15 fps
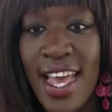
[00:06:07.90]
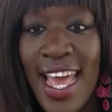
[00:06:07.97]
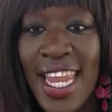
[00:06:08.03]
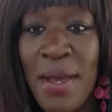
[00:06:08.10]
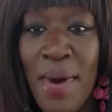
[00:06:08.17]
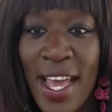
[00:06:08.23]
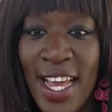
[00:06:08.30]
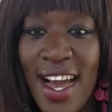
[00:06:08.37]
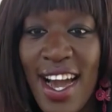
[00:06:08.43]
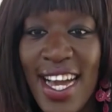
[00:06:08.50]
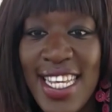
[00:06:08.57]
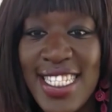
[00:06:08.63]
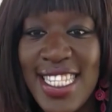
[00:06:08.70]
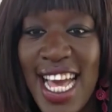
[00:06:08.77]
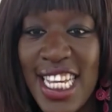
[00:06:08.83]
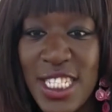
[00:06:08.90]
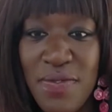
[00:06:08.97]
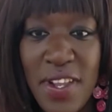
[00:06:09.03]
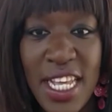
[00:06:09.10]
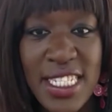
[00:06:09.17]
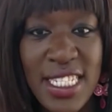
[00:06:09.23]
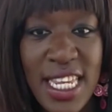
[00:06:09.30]
Anyway guys, thanks
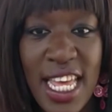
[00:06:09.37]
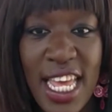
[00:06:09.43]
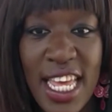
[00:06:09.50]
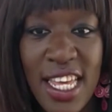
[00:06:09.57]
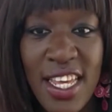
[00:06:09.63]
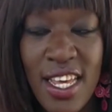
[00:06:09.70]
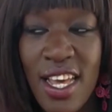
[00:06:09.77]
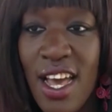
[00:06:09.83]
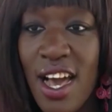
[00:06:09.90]
for listening.